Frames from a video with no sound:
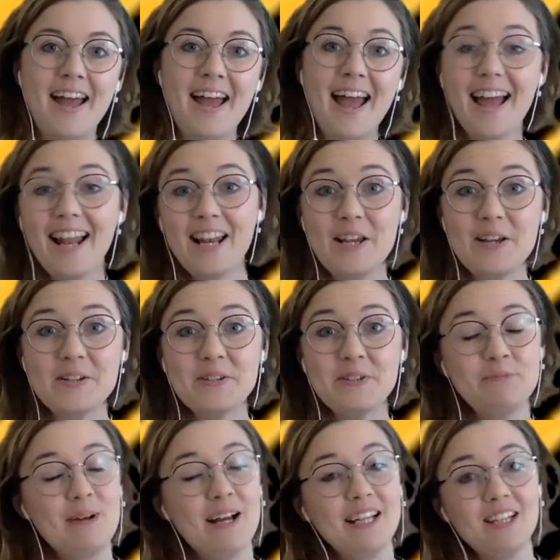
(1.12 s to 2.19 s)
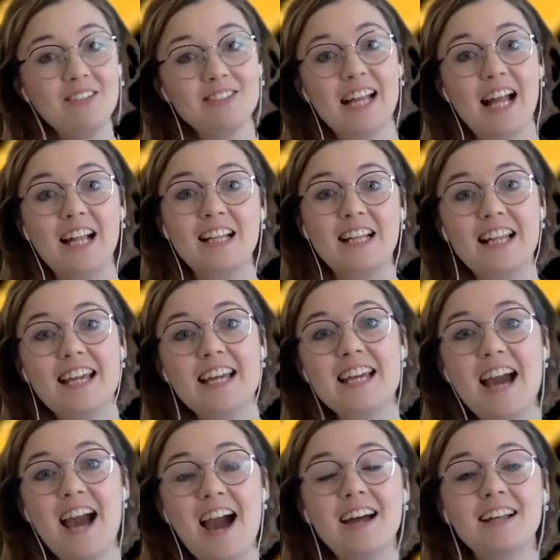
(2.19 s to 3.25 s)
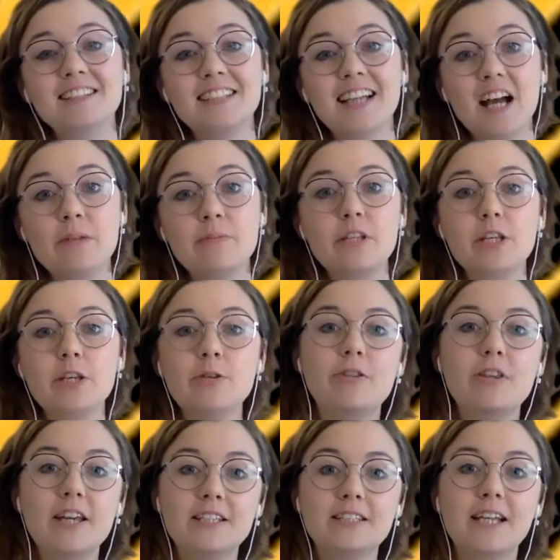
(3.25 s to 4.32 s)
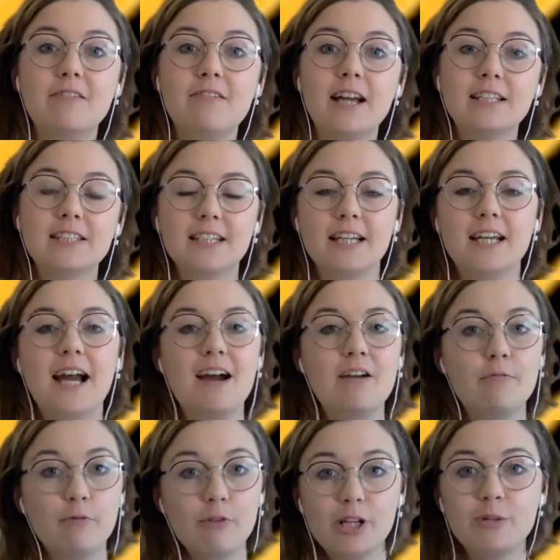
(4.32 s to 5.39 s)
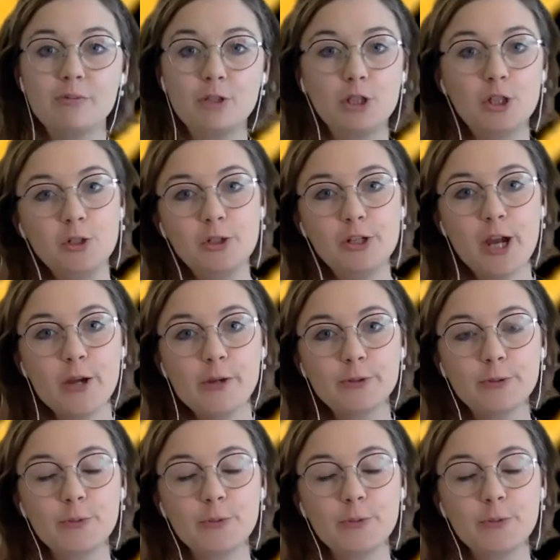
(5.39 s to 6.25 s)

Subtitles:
Hello, my name's Natalie and I'm the Youth Theatre Director at Freedom Studios.